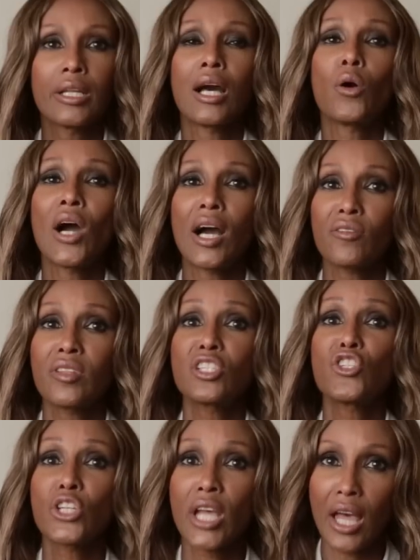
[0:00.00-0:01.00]
now have
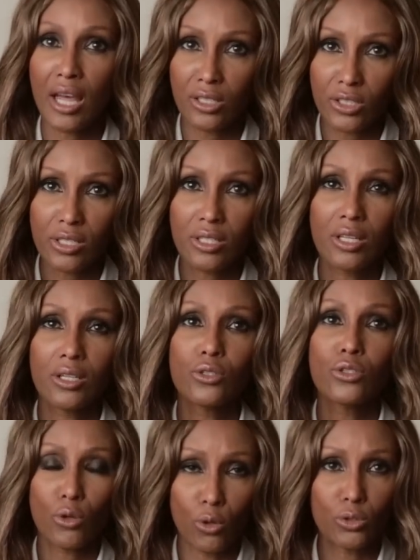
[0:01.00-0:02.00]
the chance
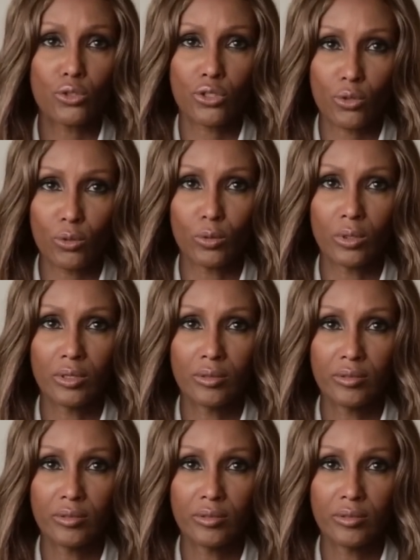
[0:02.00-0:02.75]
to go to school.